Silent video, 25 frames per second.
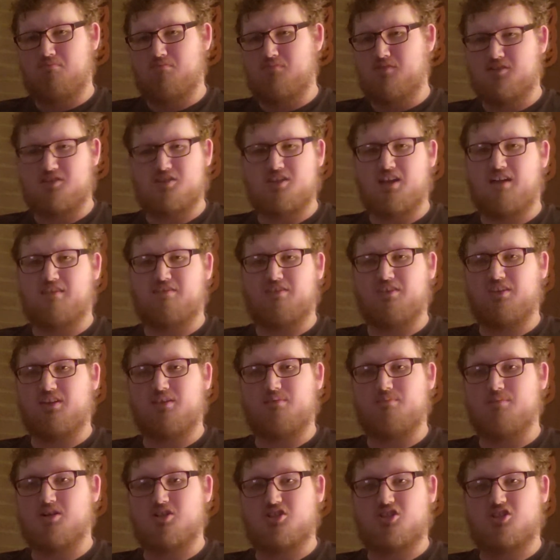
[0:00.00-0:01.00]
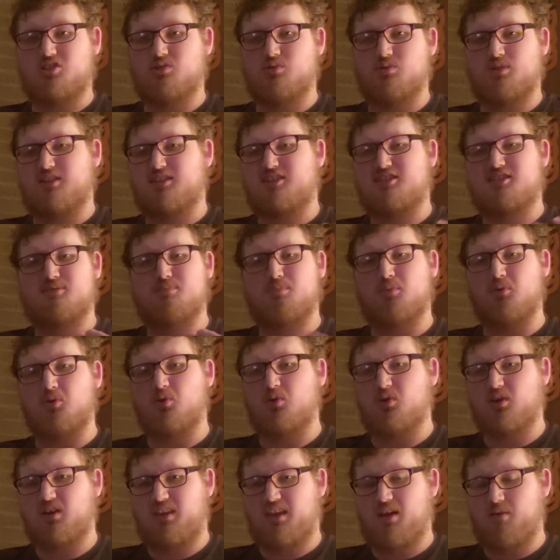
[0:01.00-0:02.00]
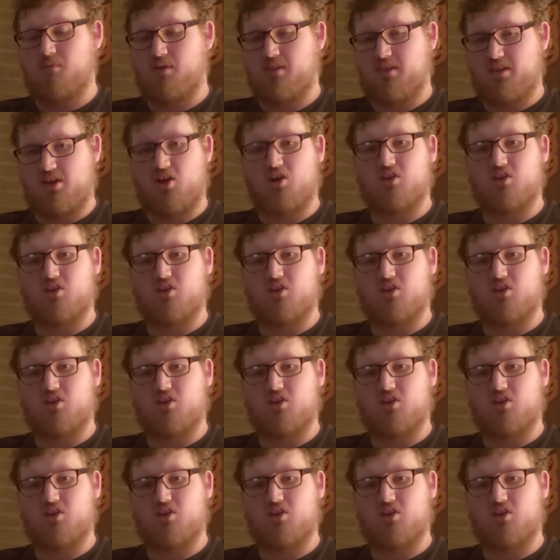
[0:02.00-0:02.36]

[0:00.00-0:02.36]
there's not really much to explore that wasn't